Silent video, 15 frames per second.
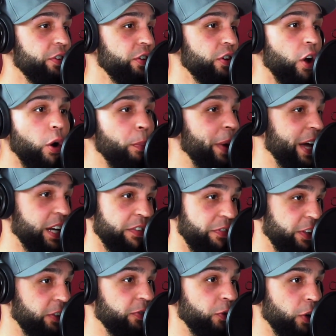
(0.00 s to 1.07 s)
no
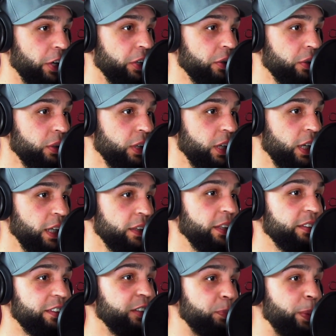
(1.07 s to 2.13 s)
benefits for you.
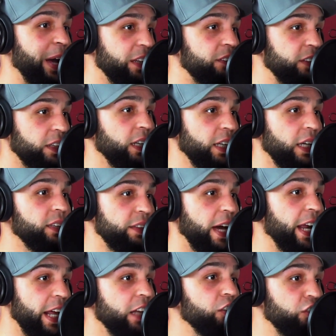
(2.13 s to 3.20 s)
This is basically a
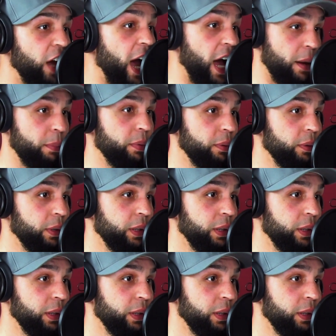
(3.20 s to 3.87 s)
dead end job.